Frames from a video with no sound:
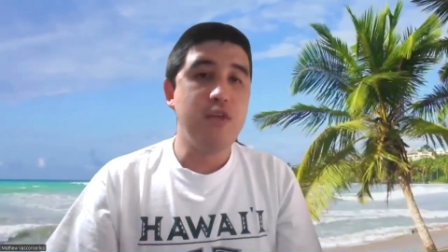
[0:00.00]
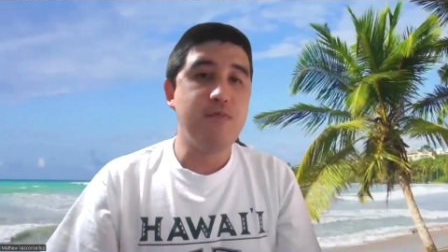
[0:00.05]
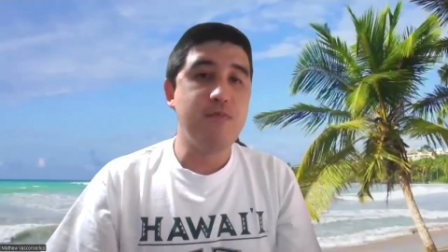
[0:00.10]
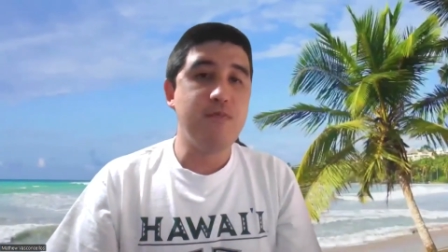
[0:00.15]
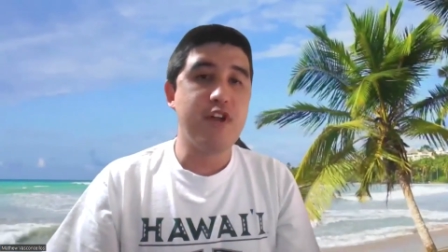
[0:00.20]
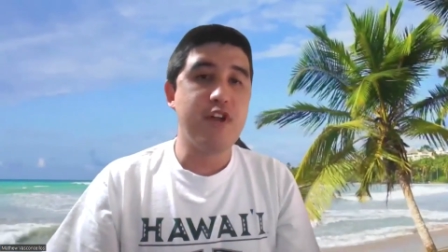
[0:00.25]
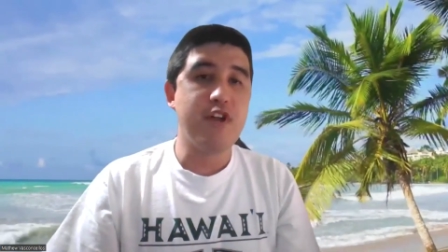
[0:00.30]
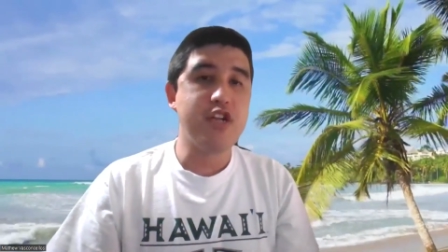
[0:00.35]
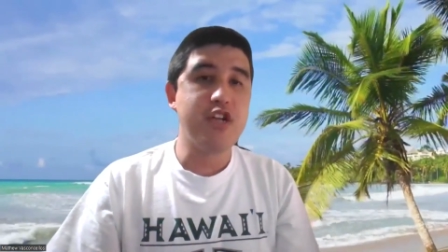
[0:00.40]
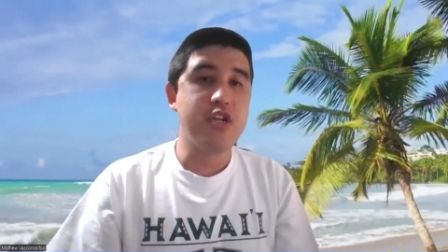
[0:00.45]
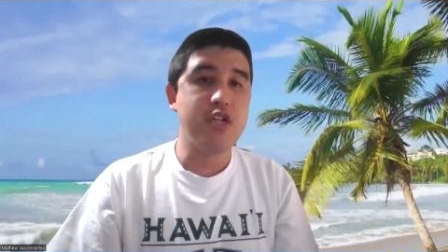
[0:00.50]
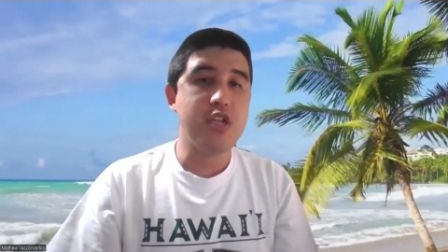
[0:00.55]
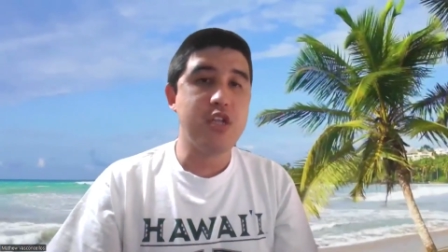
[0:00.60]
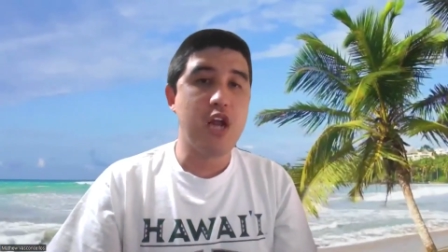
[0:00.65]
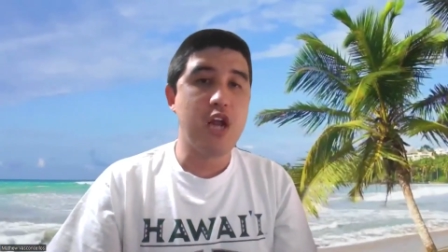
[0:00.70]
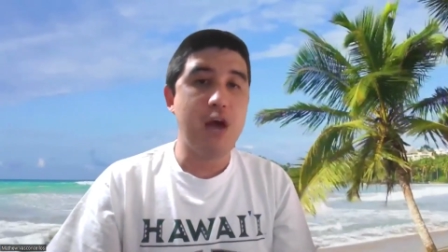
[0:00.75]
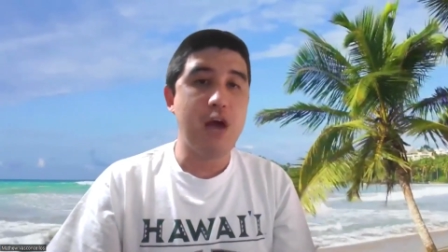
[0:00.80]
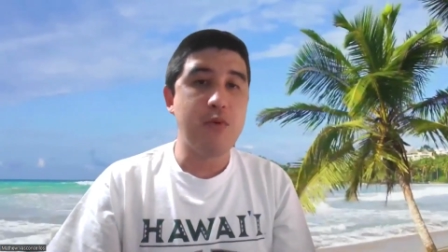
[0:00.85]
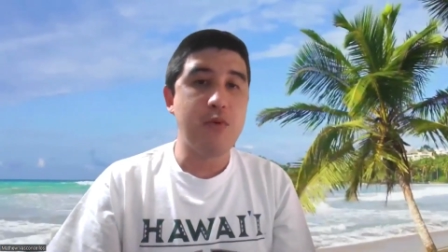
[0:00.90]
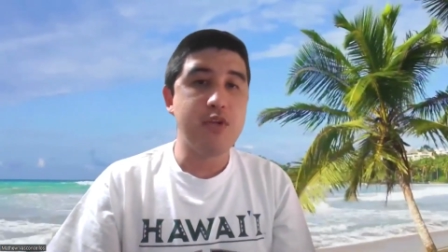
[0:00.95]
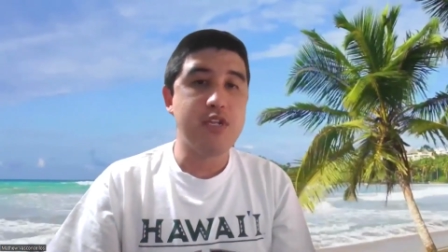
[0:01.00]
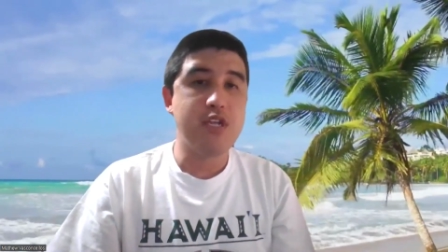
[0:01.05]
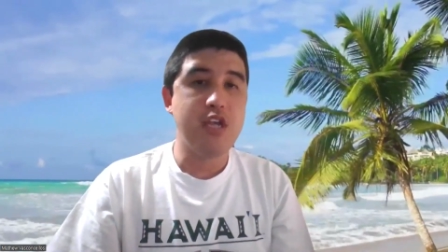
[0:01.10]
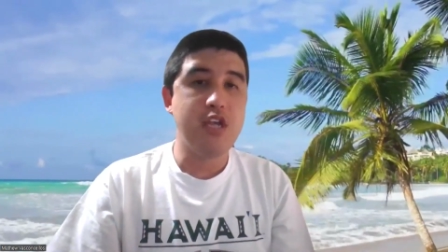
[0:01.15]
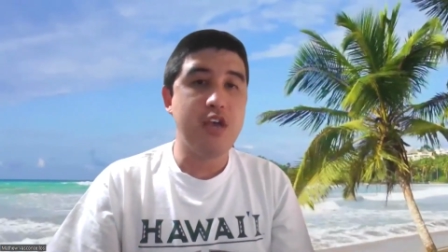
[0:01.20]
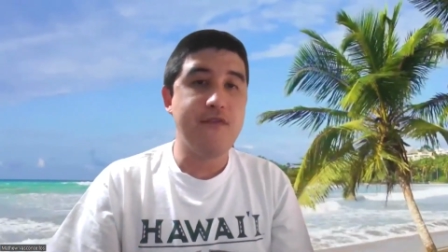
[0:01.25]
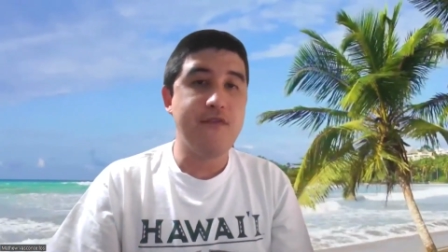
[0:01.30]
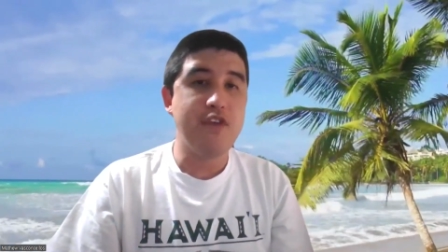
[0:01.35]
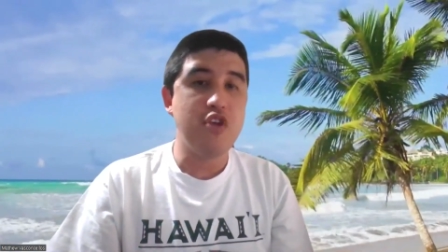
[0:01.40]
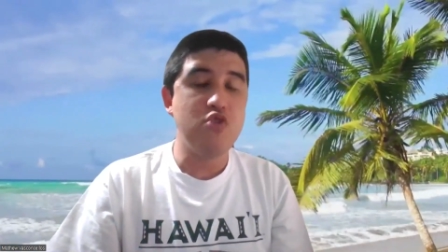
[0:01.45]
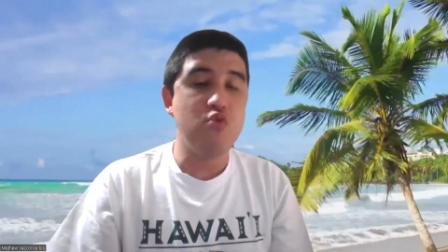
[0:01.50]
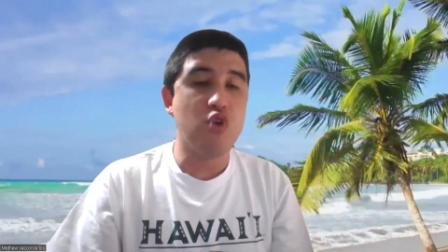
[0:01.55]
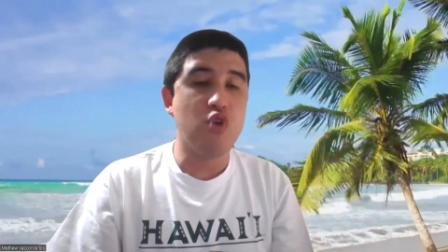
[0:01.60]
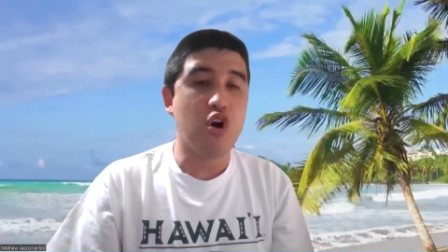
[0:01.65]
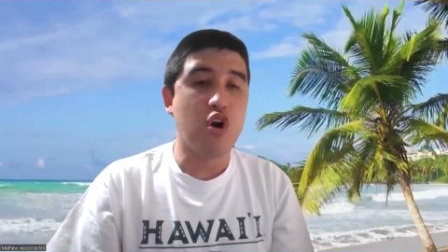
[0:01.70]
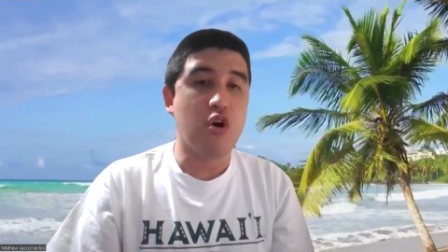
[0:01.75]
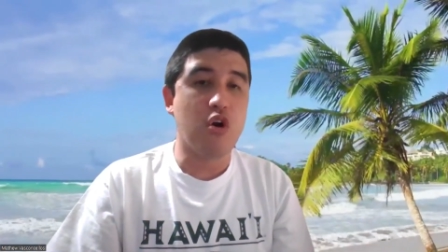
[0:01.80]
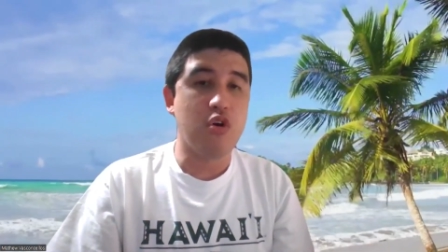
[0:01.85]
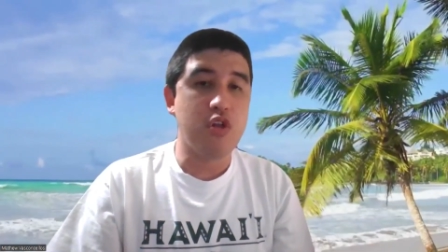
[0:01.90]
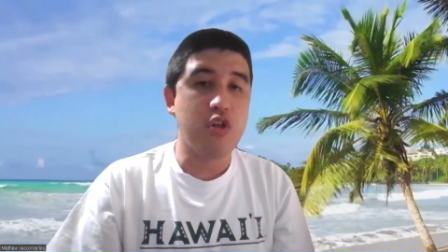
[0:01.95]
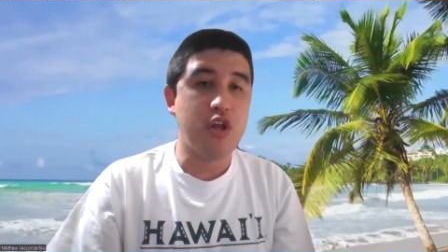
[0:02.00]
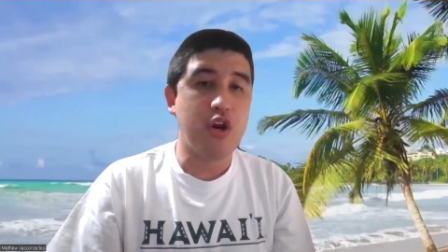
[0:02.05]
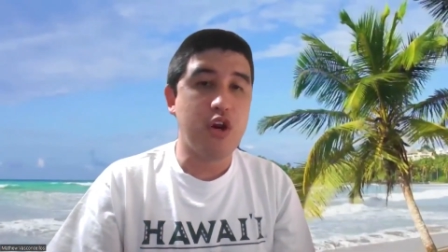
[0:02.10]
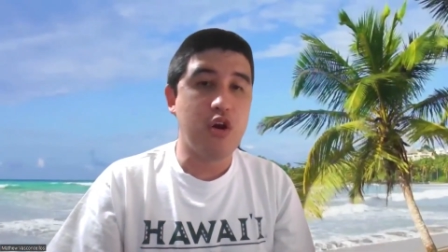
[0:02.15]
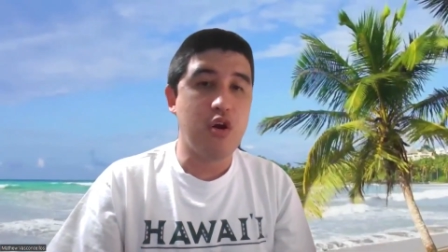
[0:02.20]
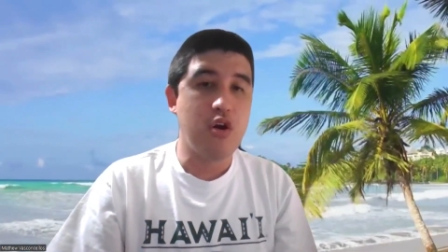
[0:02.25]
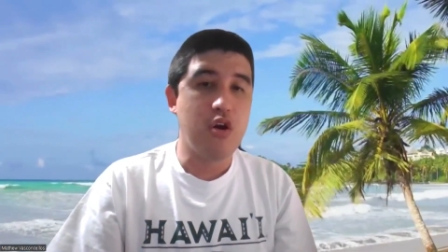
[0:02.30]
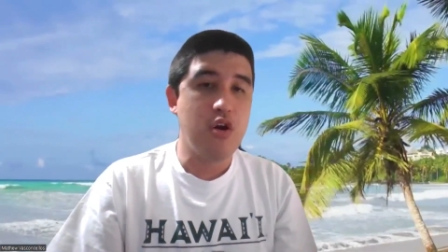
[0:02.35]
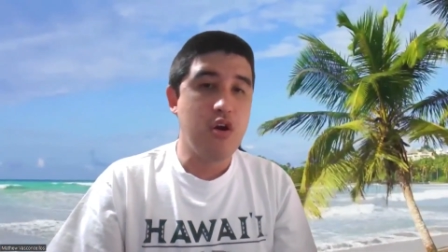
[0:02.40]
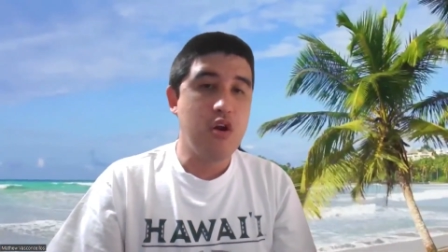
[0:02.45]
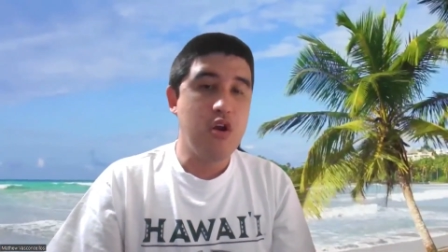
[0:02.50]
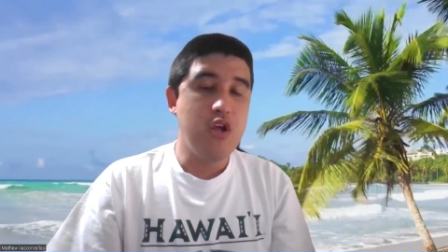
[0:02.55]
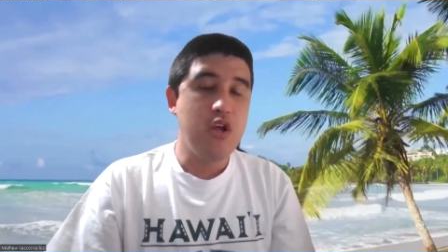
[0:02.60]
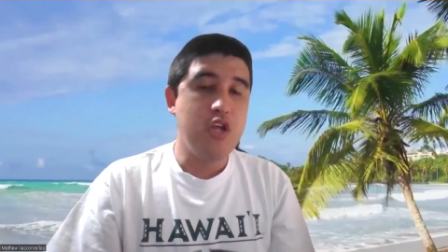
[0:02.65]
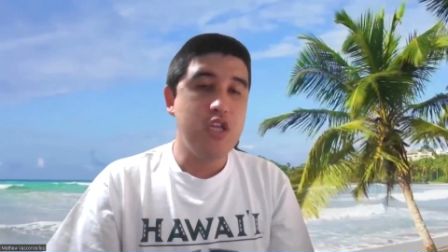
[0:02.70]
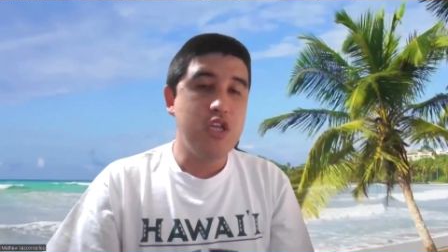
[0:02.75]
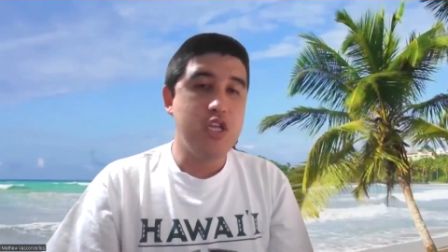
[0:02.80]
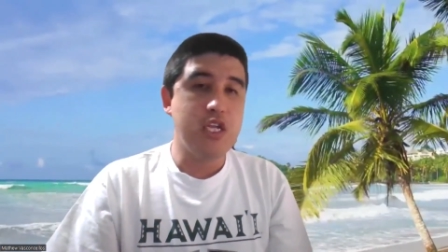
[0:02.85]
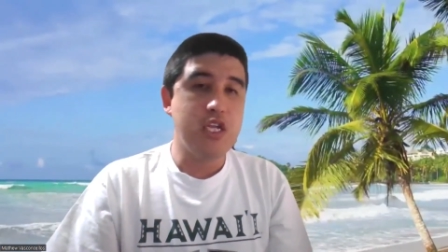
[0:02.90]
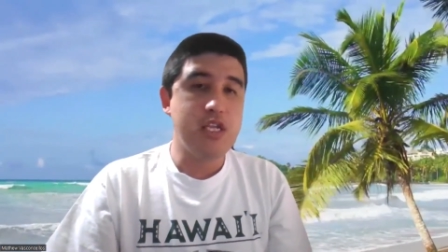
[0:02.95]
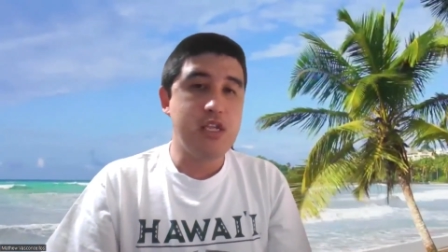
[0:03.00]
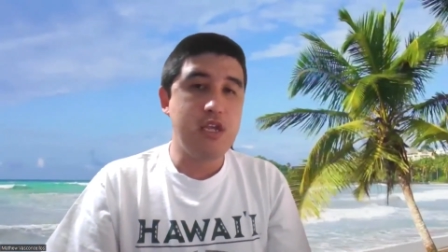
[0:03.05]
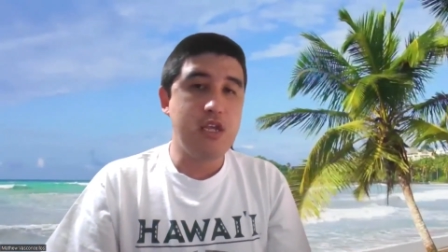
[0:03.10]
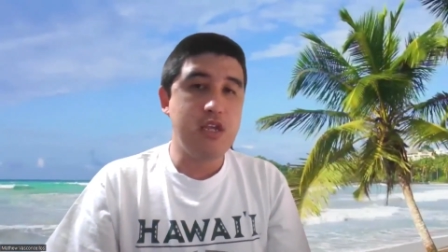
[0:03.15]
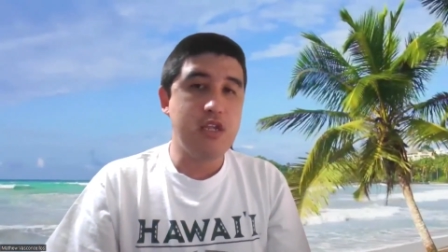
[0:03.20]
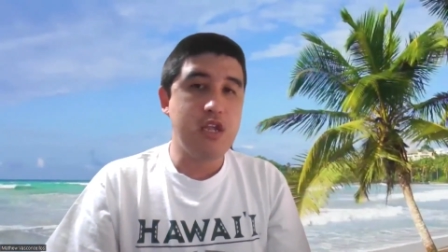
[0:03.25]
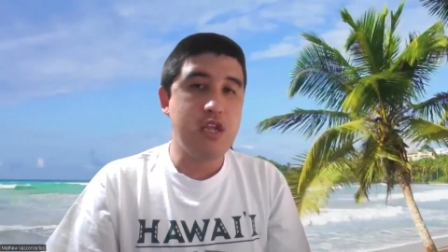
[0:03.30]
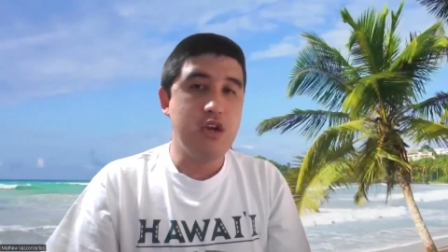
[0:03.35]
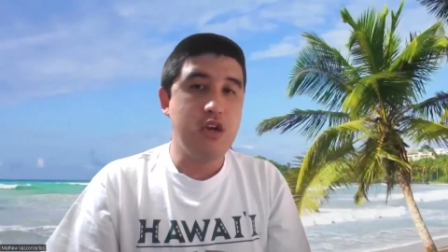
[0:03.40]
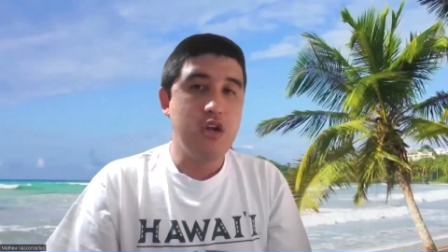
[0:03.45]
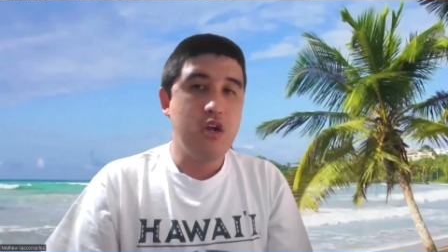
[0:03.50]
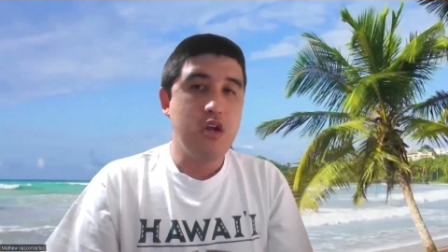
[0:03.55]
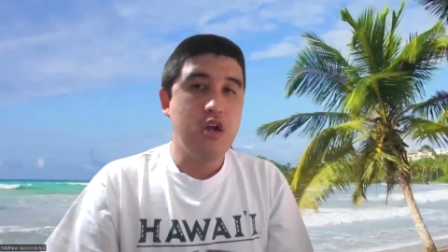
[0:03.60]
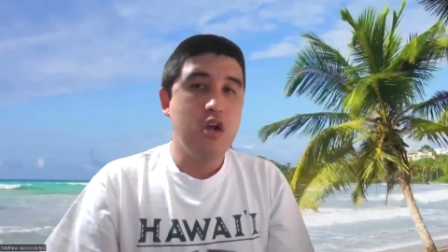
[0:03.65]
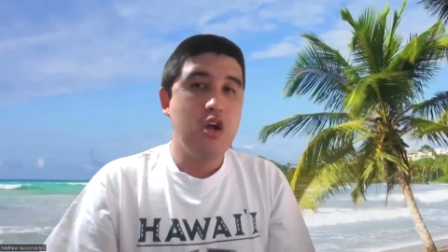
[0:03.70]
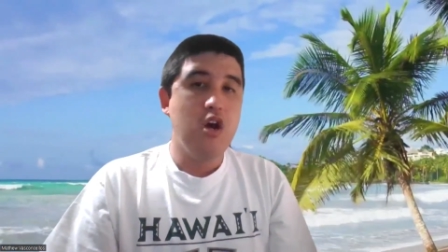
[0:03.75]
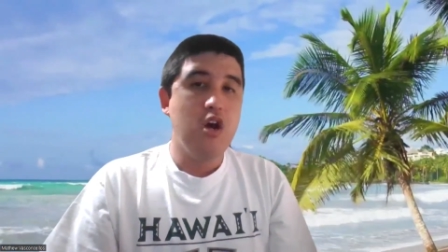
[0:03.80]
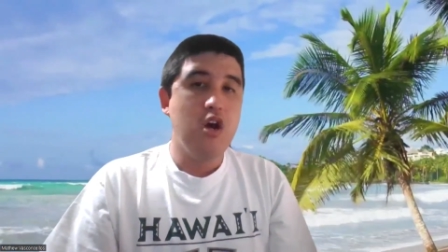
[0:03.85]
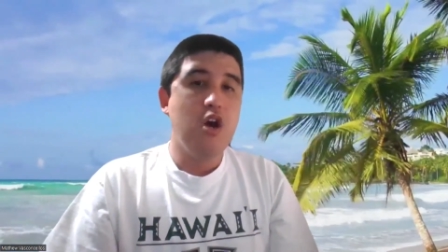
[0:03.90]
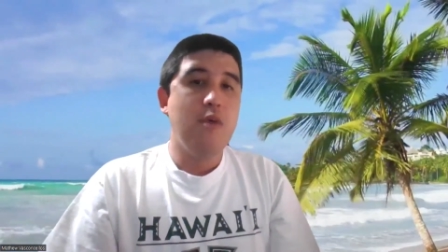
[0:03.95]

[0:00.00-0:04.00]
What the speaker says: the predictions that I was giving you earlier in the season.